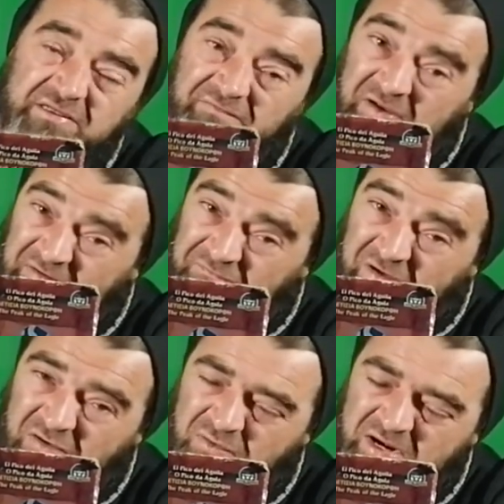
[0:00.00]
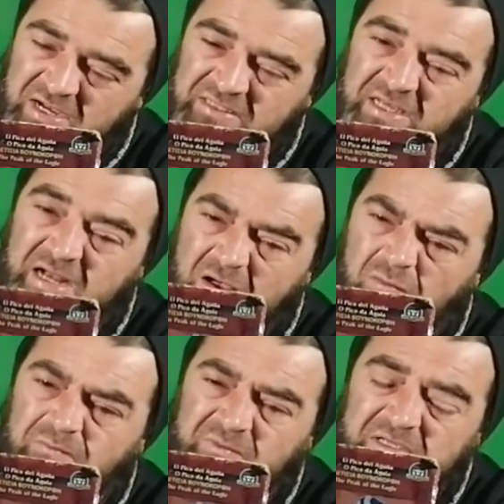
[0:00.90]
If I can find one like that,
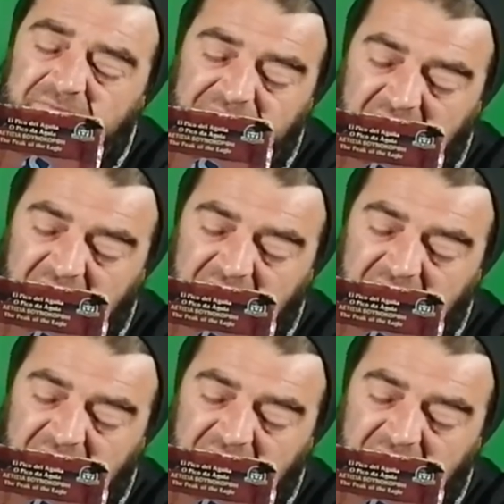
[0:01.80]
I'll keep